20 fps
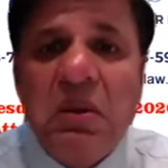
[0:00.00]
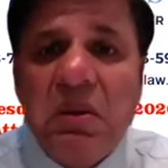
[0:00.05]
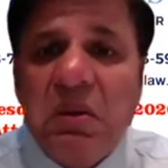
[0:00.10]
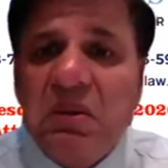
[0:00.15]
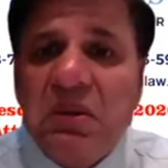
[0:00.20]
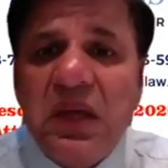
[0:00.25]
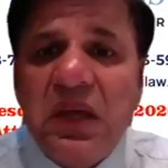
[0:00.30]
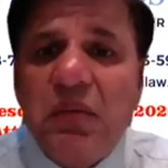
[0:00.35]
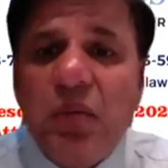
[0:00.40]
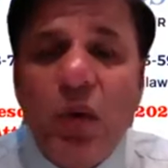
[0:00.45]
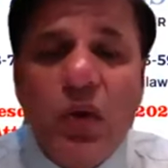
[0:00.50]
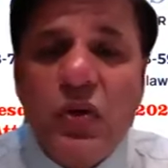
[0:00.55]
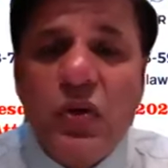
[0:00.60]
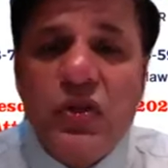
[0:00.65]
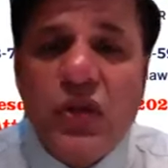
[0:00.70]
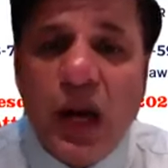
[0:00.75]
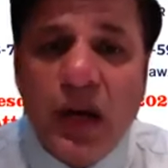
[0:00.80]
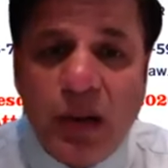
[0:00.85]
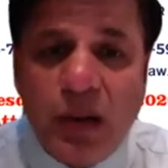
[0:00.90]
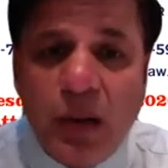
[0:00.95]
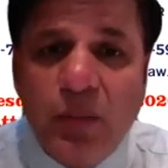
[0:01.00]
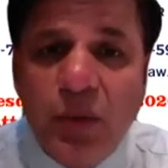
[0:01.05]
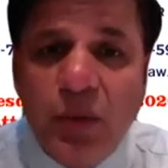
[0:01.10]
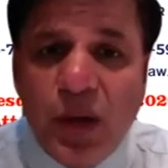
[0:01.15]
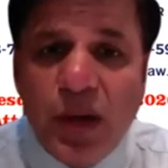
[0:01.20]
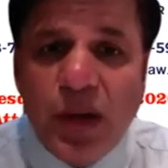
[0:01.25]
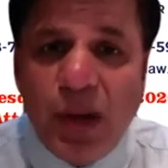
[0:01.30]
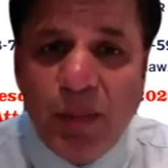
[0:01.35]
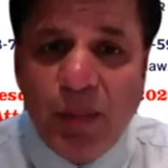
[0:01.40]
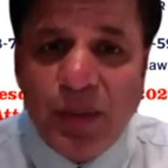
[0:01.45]
they want to start
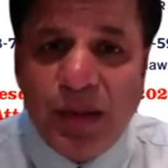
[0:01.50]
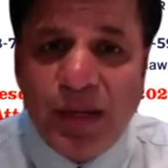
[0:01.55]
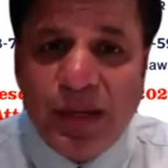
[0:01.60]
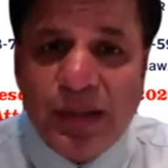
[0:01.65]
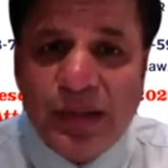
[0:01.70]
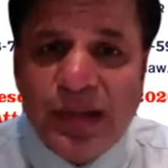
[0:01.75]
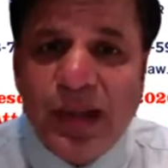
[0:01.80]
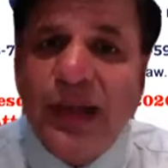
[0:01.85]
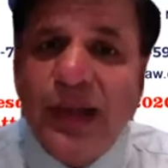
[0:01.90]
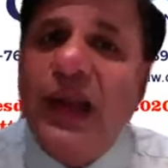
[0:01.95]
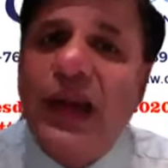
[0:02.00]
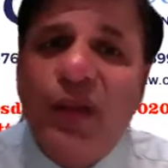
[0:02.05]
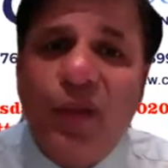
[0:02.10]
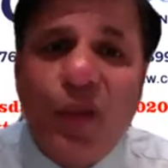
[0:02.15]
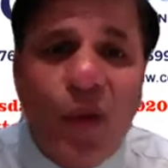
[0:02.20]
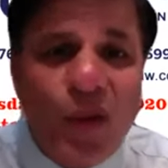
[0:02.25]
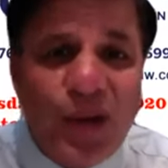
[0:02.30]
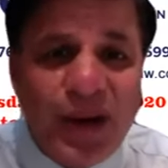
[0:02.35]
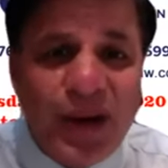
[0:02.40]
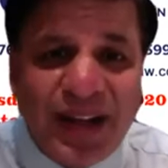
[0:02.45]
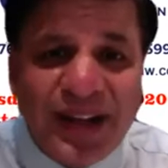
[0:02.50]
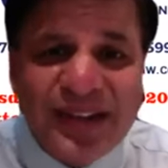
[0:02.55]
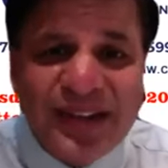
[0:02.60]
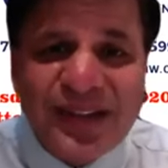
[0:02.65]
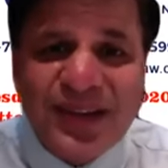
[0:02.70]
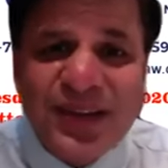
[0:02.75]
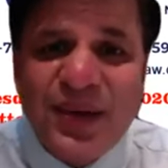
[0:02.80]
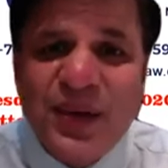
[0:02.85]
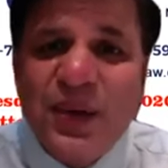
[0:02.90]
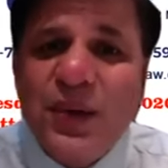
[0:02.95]
computer companies, electronics.
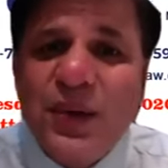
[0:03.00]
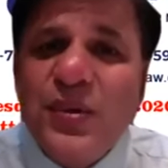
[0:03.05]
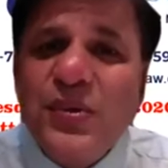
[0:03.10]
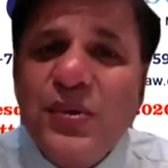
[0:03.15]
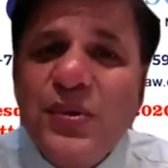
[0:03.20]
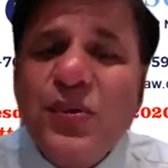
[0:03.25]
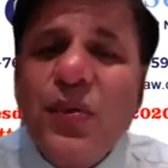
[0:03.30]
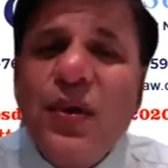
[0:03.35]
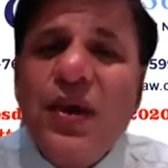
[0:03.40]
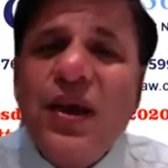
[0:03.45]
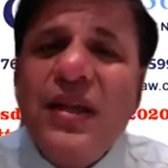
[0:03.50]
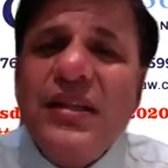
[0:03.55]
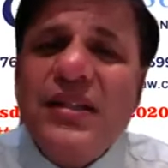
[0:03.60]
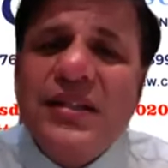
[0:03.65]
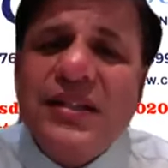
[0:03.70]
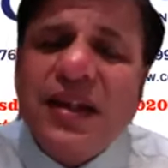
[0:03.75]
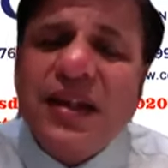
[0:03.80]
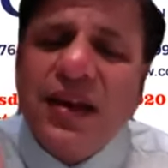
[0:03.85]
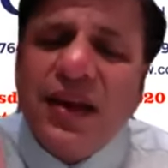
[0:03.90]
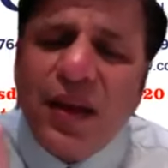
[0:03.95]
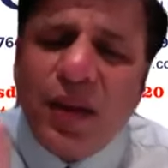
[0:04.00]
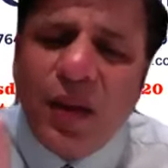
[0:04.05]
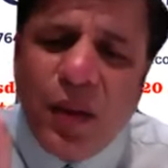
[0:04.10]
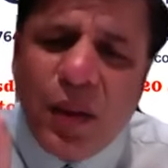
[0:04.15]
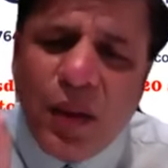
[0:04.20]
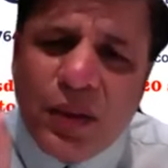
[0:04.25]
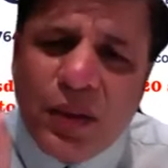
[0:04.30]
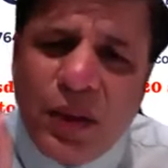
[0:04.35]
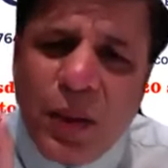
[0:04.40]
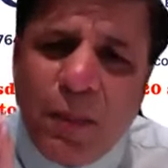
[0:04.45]
So it's
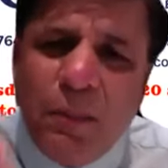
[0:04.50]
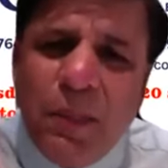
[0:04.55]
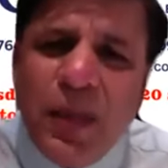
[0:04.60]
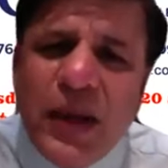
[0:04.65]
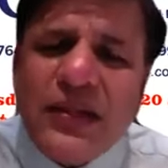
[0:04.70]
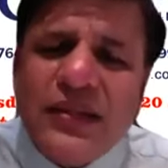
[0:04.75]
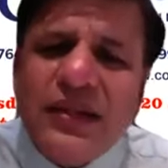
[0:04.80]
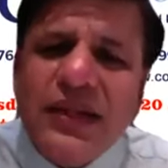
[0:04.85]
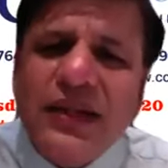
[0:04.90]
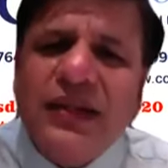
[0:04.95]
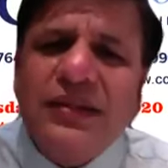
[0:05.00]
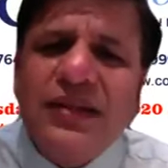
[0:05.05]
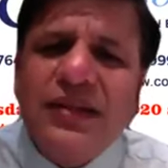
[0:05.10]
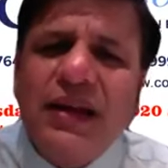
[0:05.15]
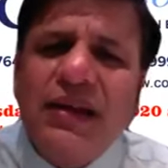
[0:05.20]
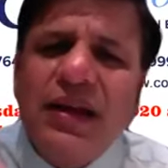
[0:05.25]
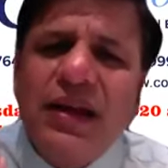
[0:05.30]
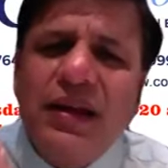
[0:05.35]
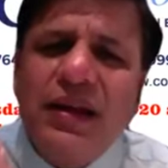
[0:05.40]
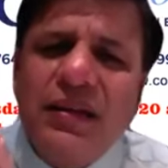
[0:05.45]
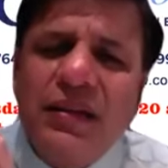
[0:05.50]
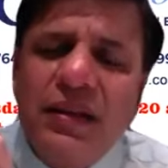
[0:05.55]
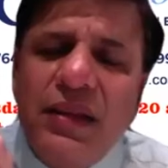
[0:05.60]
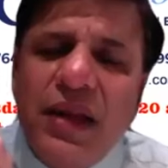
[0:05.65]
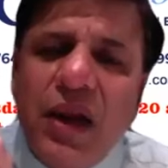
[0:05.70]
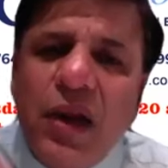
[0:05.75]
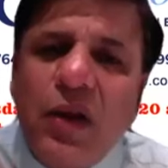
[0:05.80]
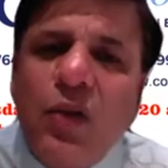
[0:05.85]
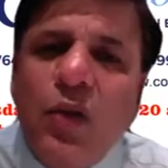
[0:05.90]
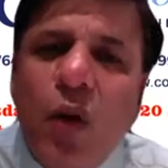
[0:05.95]
the best thing is that there
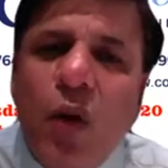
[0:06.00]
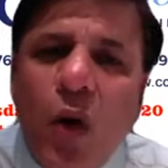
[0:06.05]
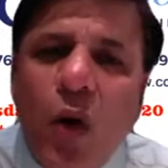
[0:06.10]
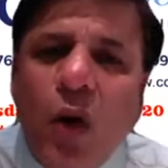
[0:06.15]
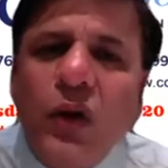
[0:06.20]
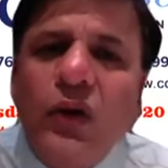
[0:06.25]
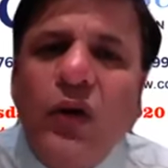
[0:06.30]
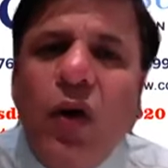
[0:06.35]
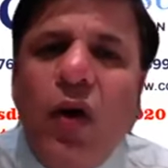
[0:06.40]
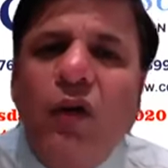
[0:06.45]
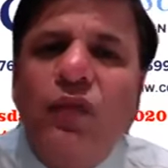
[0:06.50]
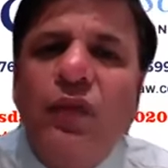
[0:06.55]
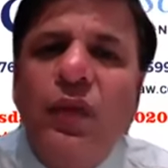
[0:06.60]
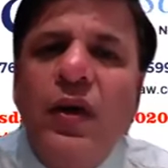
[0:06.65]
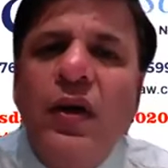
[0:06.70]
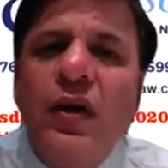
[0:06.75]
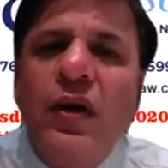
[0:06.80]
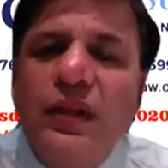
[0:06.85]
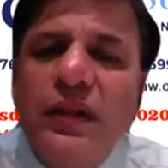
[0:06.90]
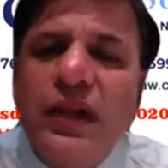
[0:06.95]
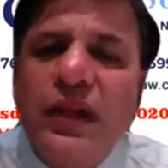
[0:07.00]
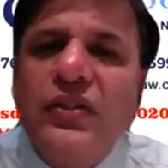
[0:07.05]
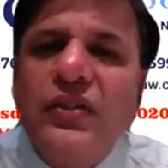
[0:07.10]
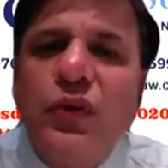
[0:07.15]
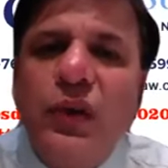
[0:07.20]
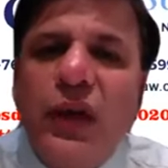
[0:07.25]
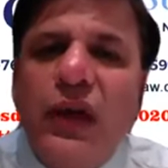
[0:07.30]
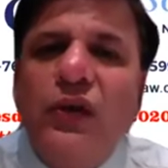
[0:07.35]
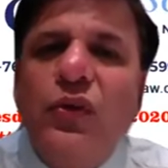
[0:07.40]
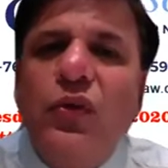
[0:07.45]
are a lot of things you
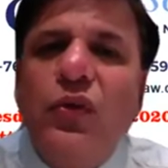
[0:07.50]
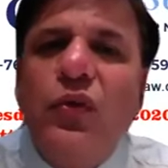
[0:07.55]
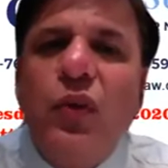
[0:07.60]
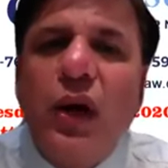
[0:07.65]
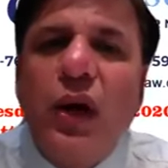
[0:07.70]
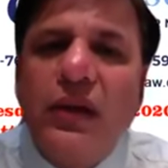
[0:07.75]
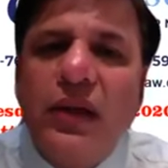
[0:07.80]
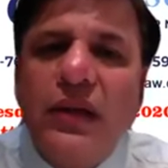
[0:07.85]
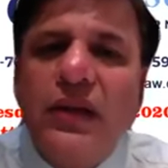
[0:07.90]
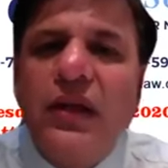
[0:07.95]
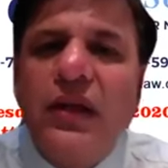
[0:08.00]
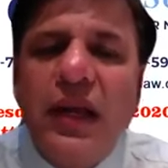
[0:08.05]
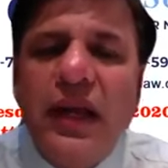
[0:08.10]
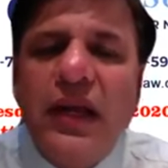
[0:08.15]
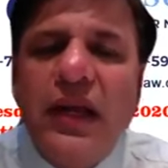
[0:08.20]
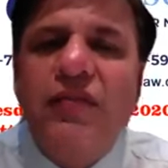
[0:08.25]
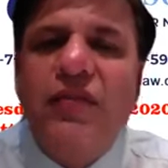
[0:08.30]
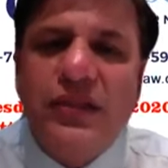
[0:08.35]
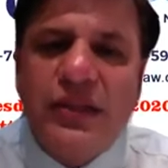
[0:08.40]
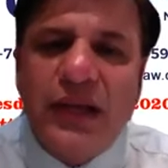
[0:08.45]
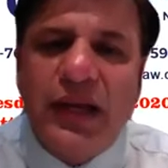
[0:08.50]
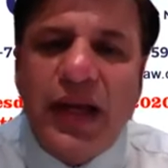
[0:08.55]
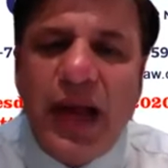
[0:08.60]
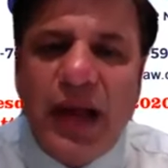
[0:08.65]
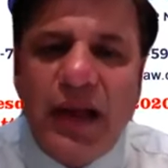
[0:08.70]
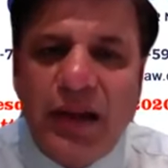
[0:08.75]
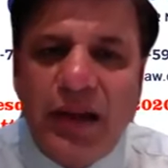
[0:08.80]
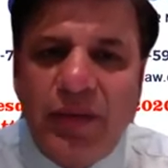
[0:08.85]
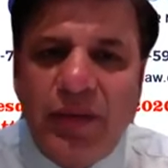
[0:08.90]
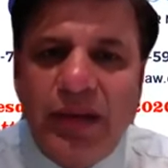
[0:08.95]
can do under the e-visa
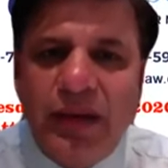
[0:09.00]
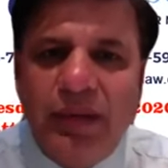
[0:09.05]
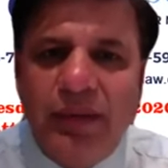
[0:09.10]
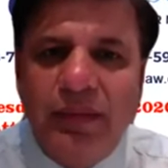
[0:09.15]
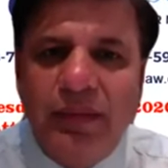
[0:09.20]
category.